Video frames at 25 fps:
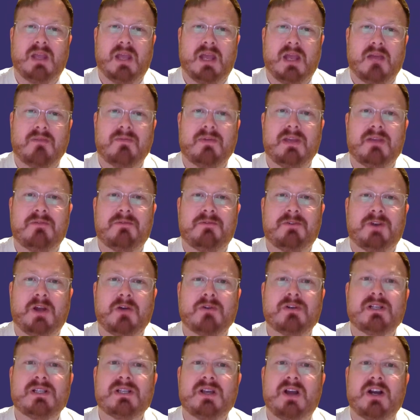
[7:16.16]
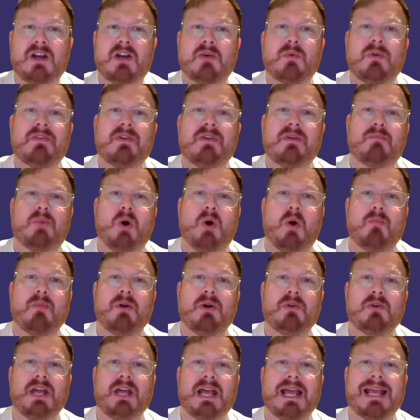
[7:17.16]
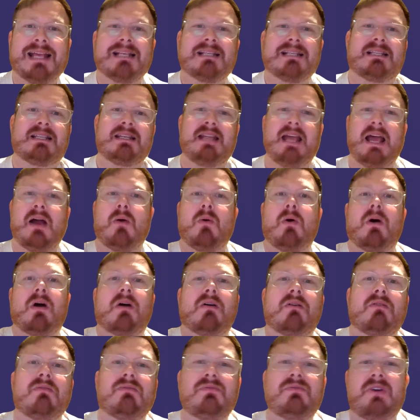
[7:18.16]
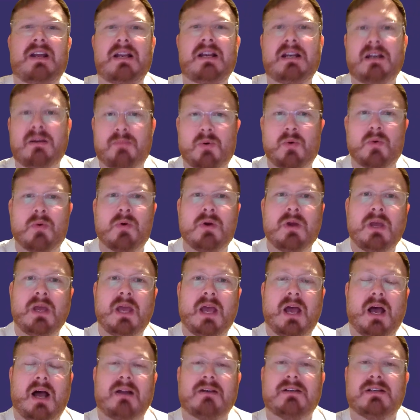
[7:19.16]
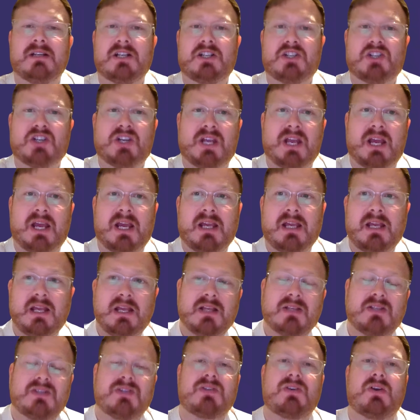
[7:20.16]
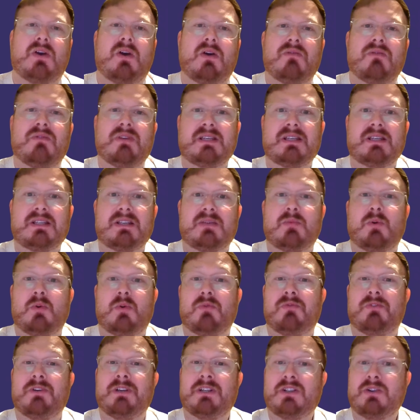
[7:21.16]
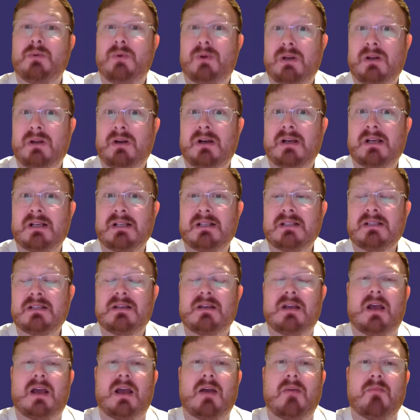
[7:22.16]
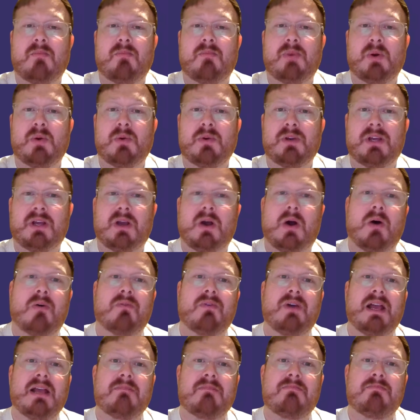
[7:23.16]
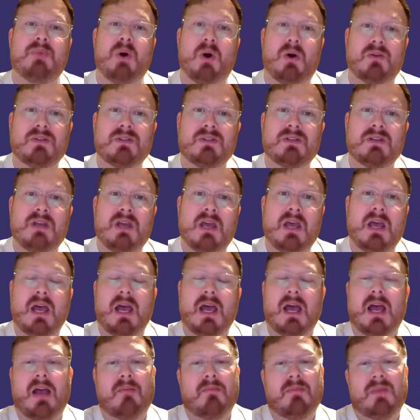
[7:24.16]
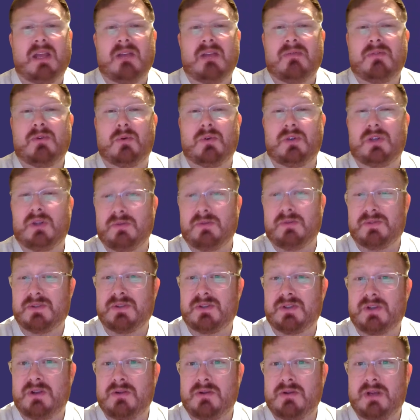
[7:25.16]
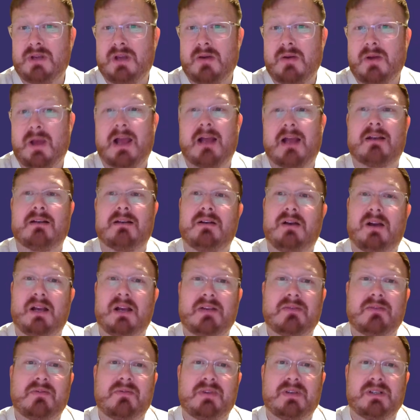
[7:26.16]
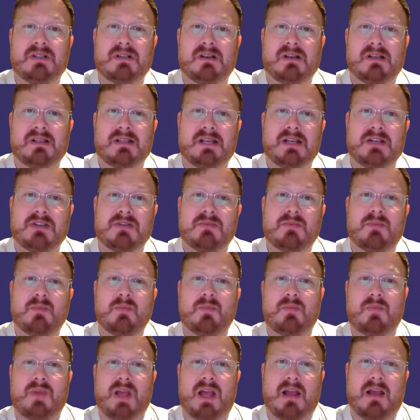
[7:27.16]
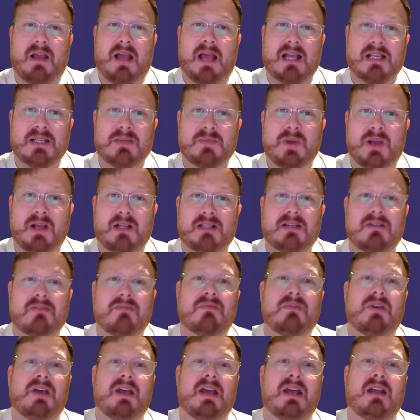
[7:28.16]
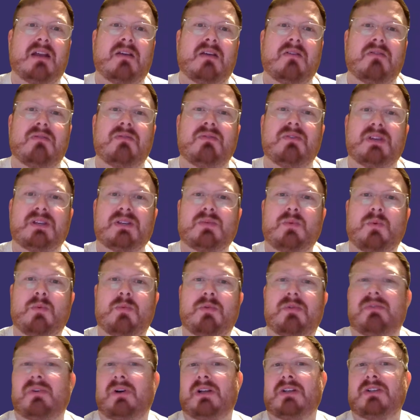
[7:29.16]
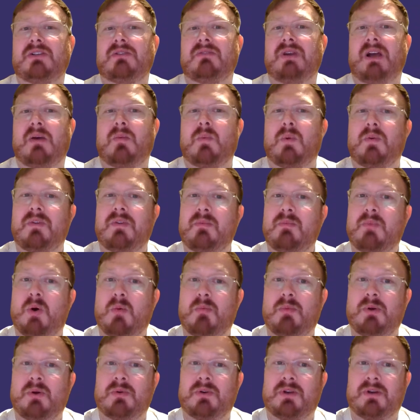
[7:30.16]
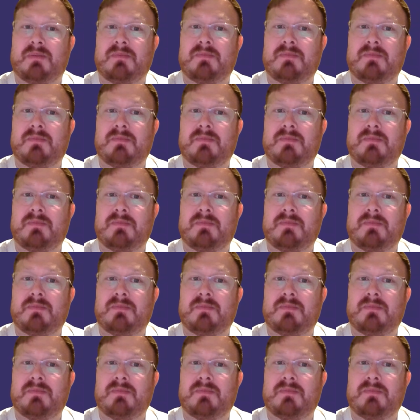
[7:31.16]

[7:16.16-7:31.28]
The Flow Designer within Bot Builder is now available under GA. So this is a more visualized building of a bot. If you're used to Studio and like the visualization aspect, then this will provide you that within Bot Builder.